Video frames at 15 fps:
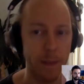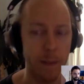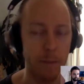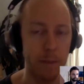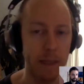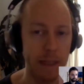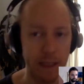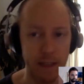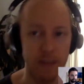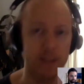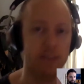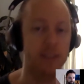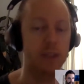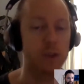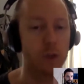meaning the
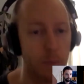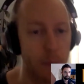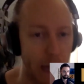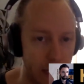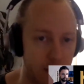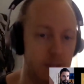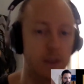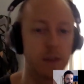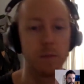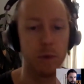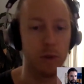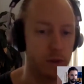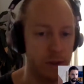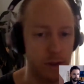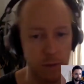central banks can
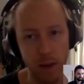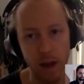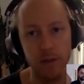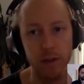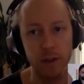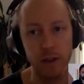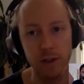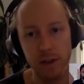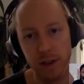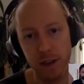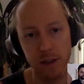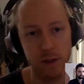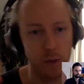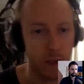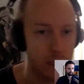pull some levers
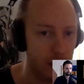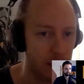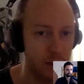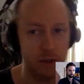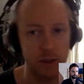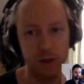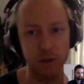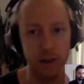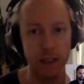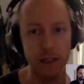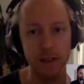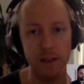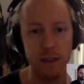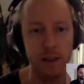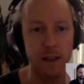and tweak the interest
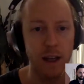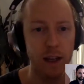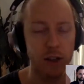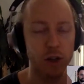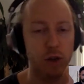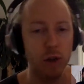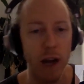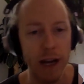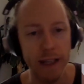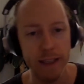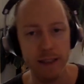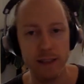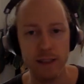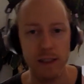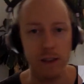rates and try to
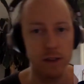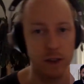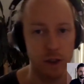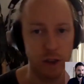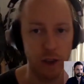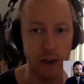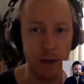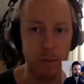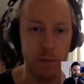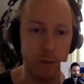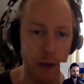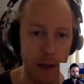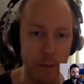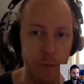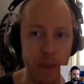steer the ship, right?